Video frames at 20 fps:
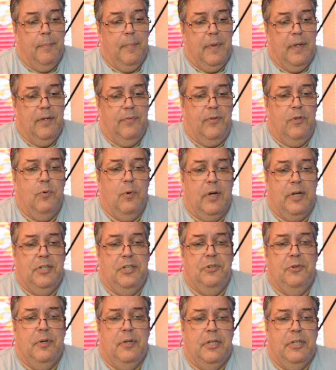If you want to
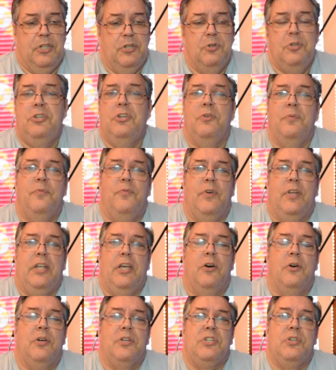do a YouTube
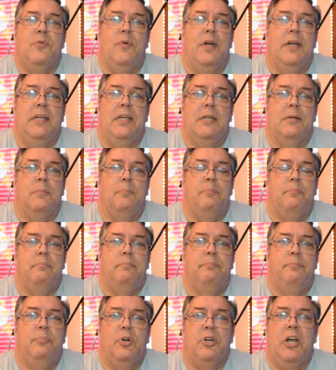video because you want to get
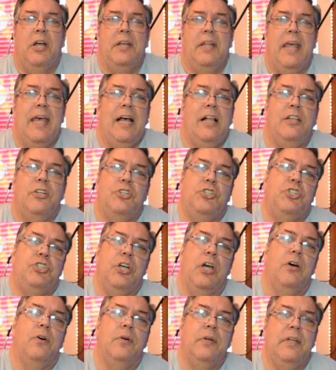put on the Ellen
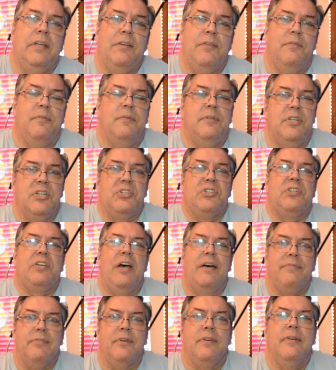show and get
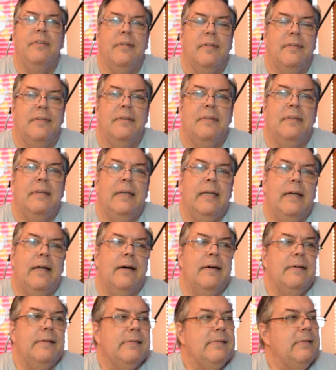discovered,
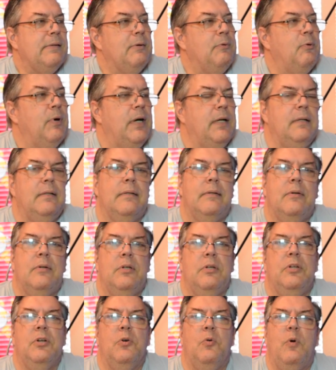well,
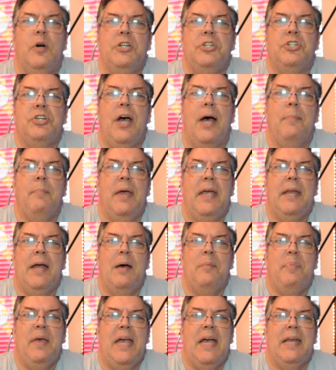your one shot may
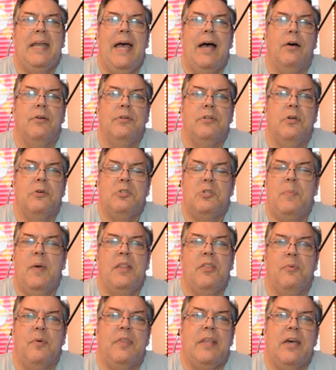not pan out. Don't
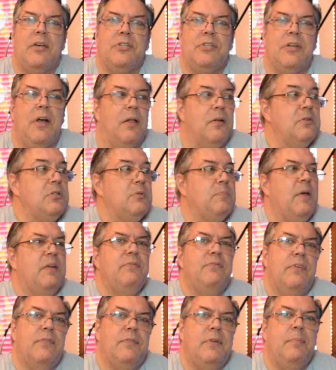spend $3,000,
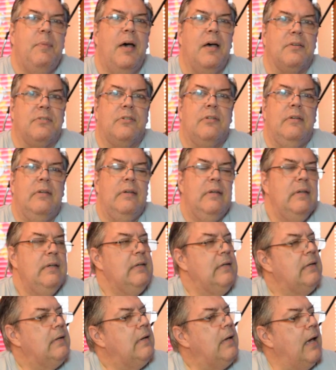spend
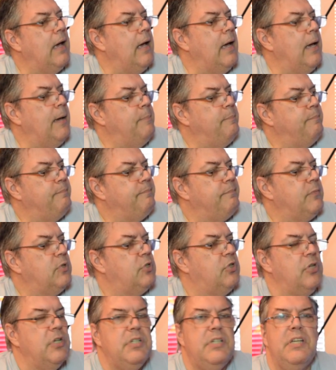$50.
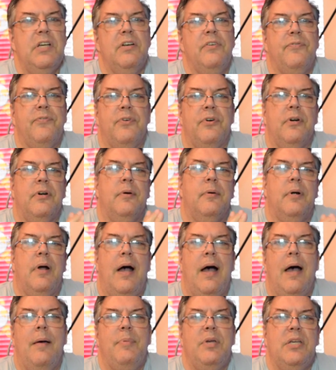Good deal for
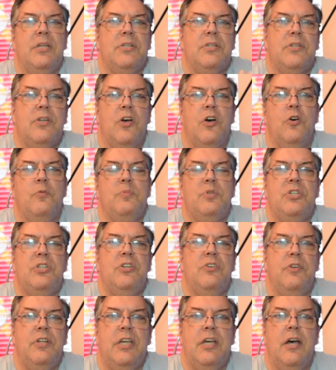hobbyist, home
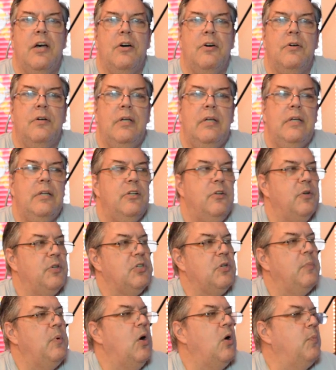studio, doing
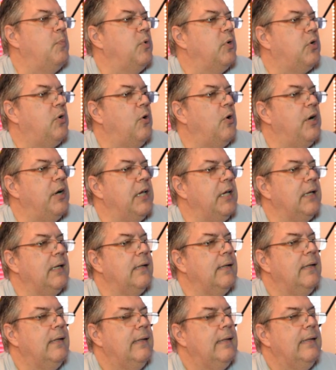some home
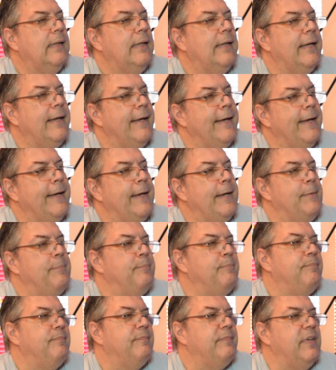recording.
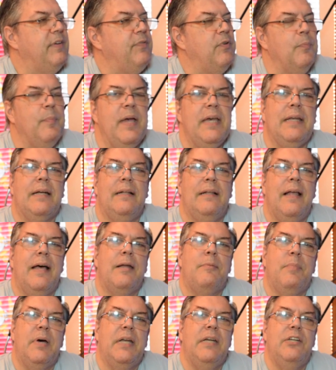If you're making a
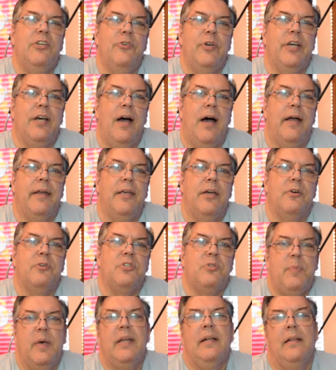lot of money doing audio,
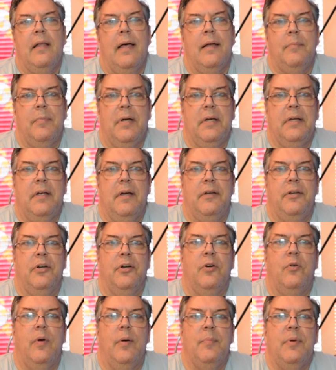spend a lot of money on your
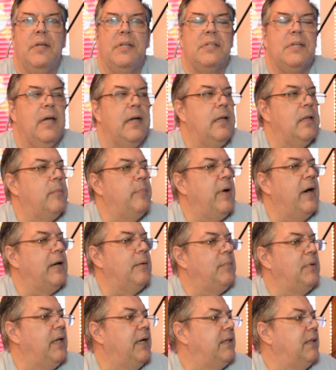equipment. It's kind of the
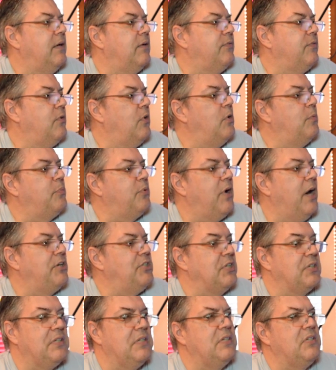bottom line there. For home
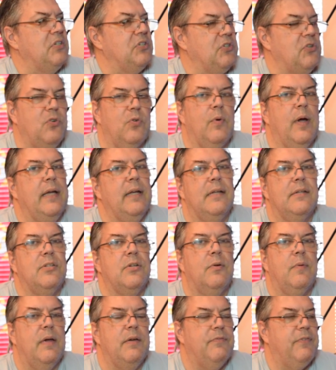projects, this is great. It's a
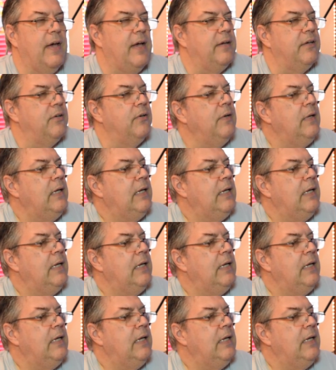great value.